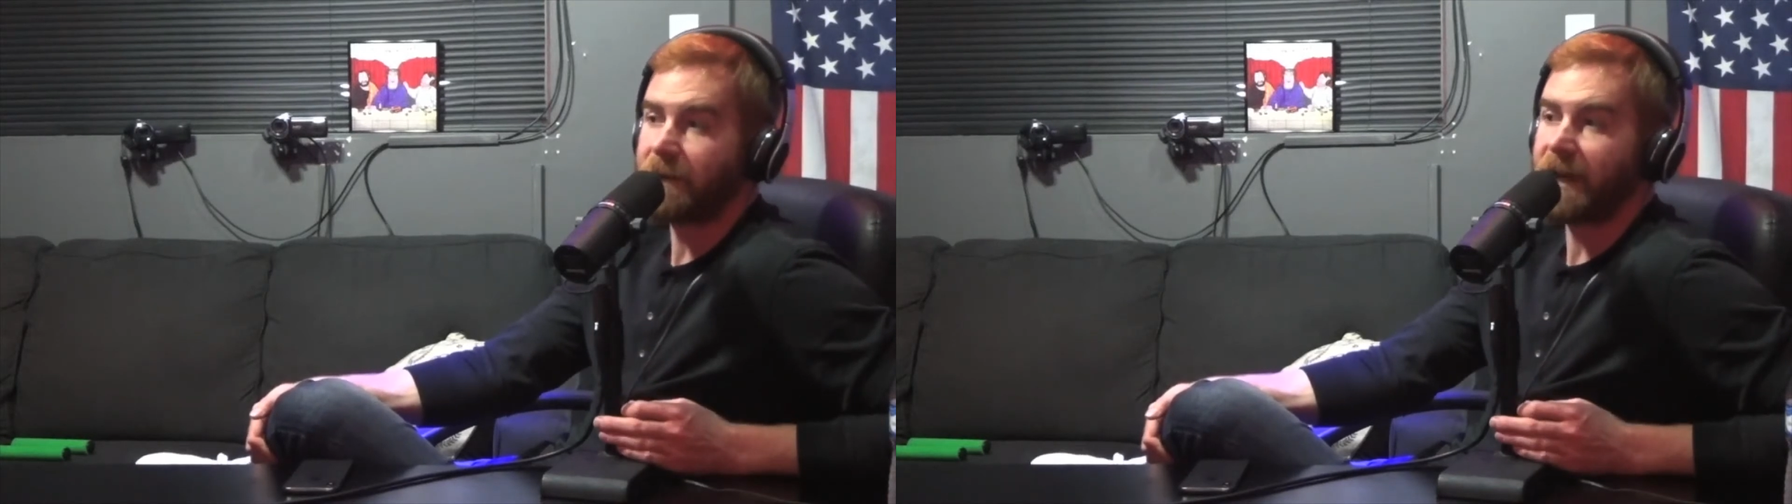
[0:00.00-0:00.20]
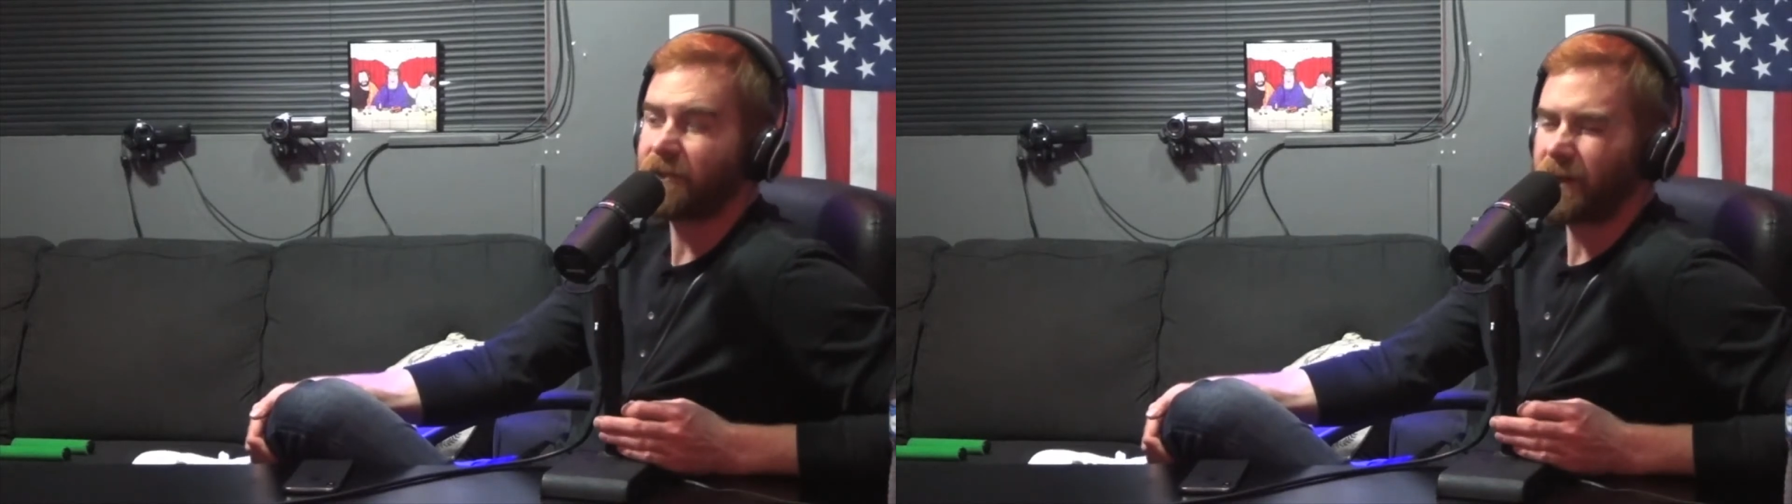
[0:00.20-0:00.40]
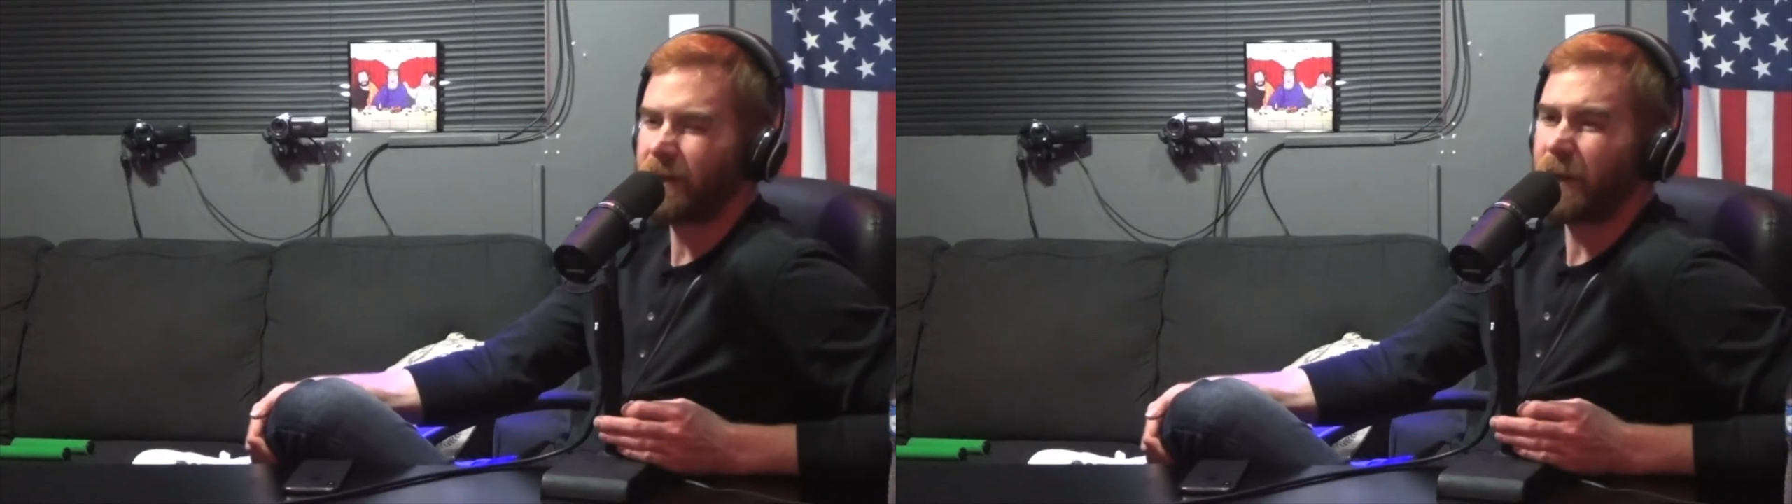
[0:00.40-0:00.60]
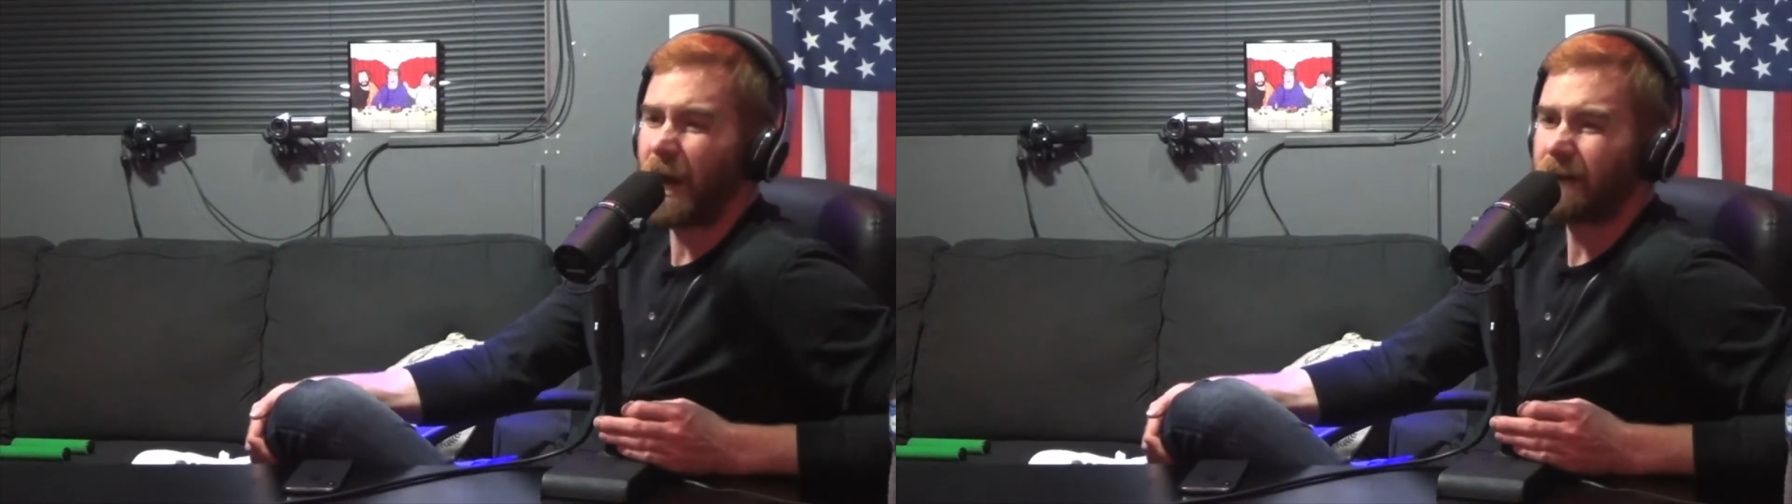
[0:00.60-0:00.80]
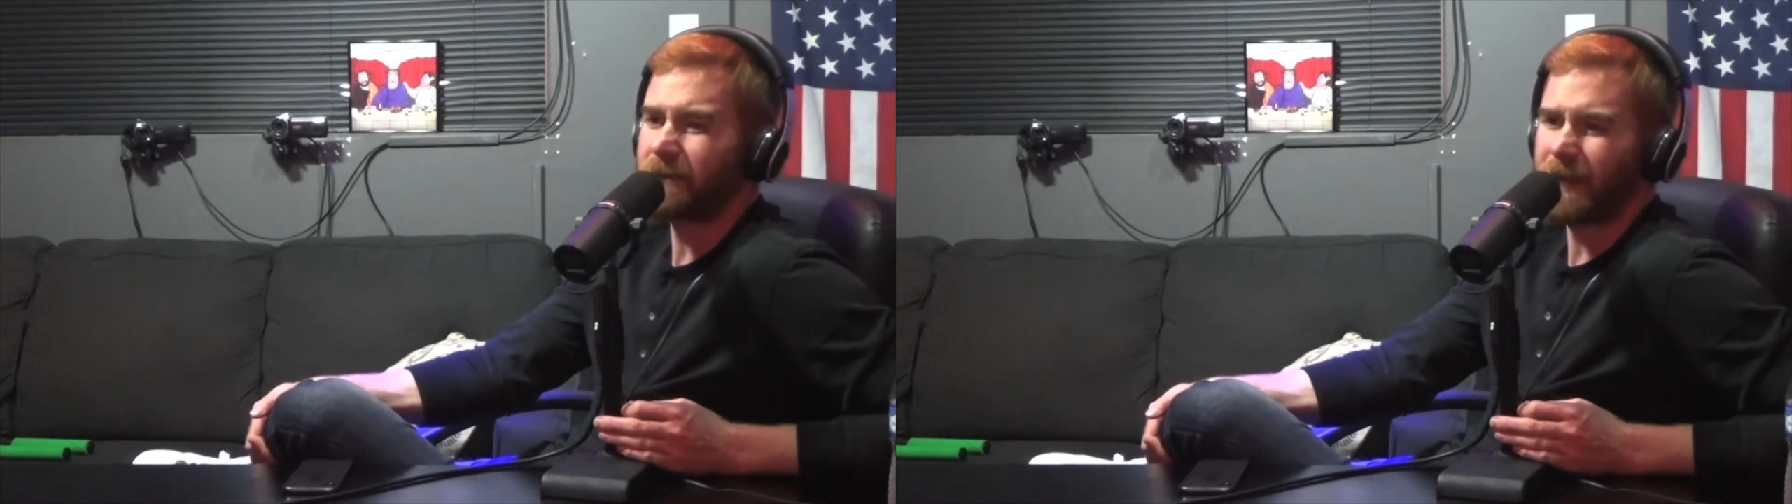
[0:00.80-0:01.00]
And after I did
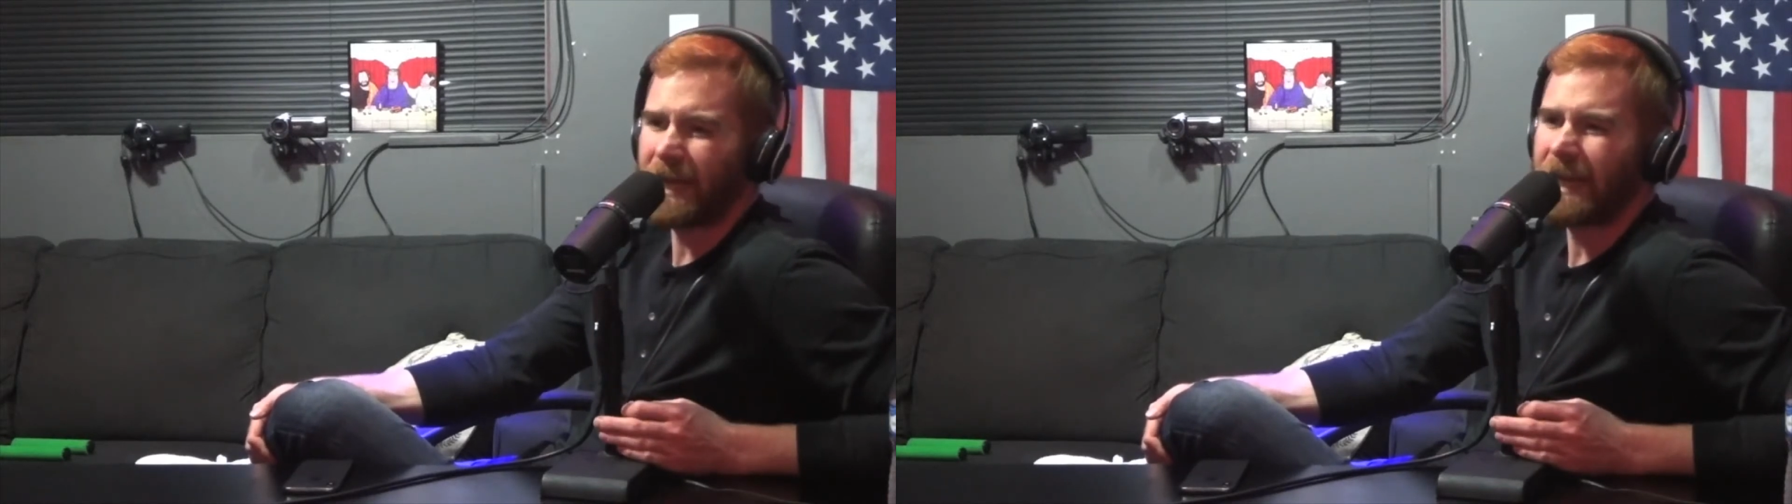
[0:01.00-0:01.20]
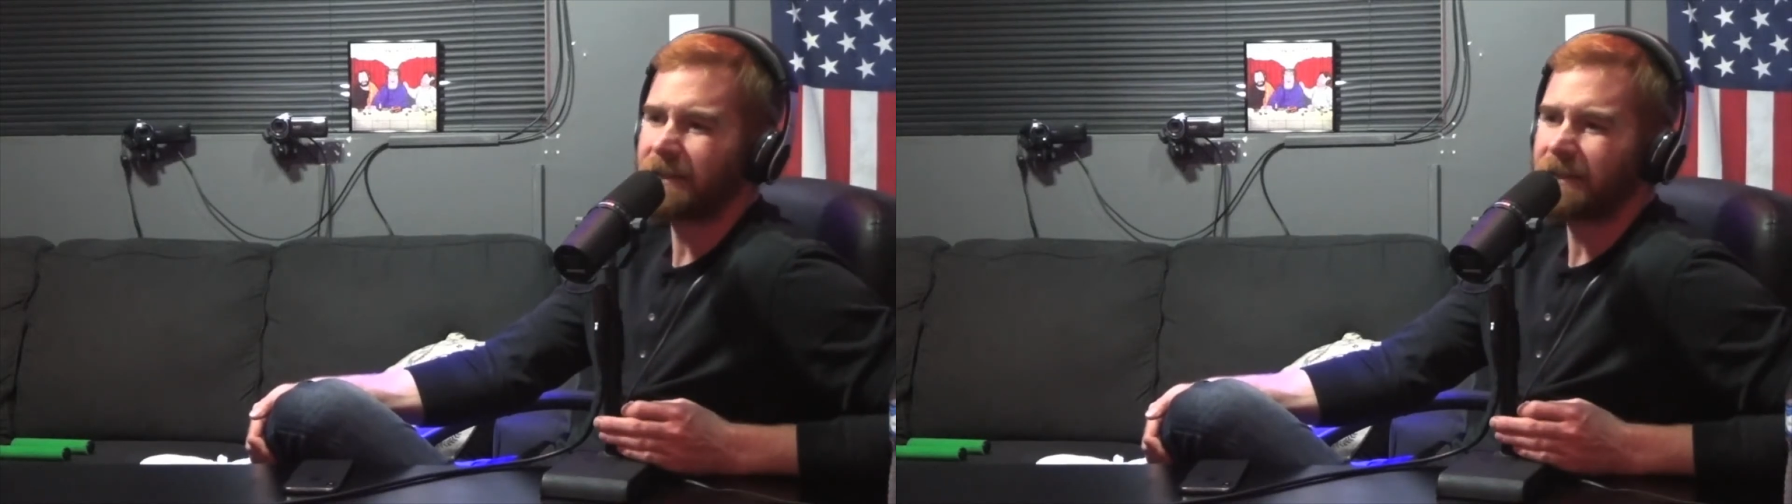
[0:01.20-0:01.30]
Punk'd, then I